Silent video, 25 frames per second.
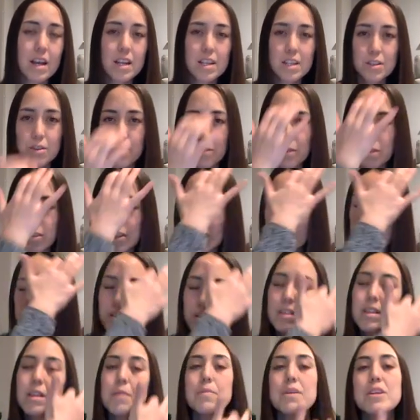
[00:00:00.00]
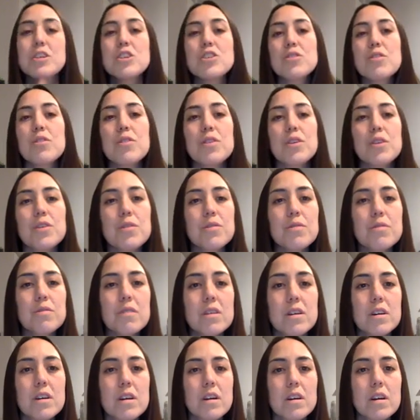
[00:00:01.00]
So first of all, let me show you
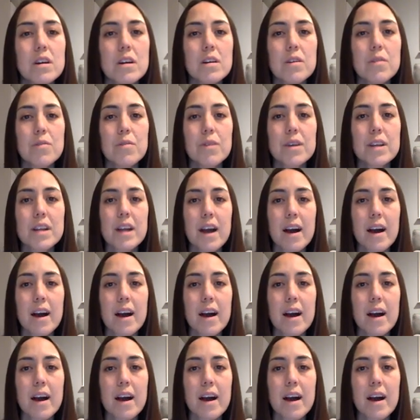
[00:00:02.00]
what